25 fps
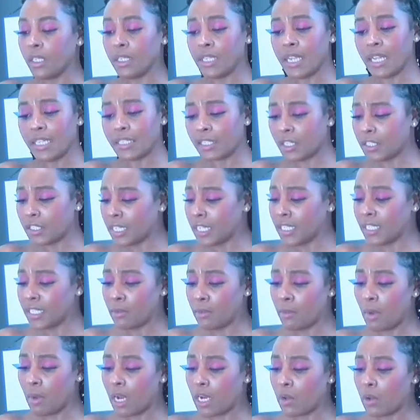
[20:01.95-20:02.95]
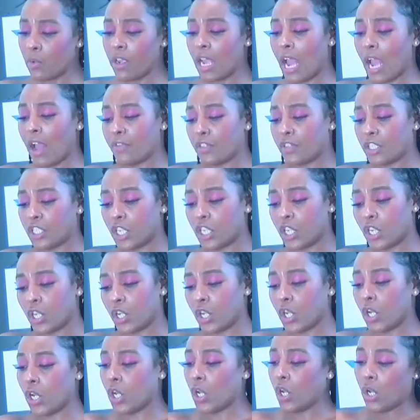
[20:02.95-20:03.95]
Yes, so TT Marley, we have
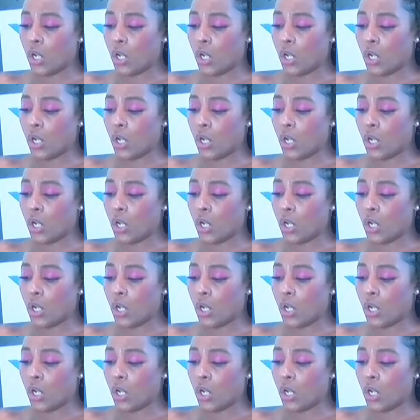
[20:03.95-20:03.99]
to,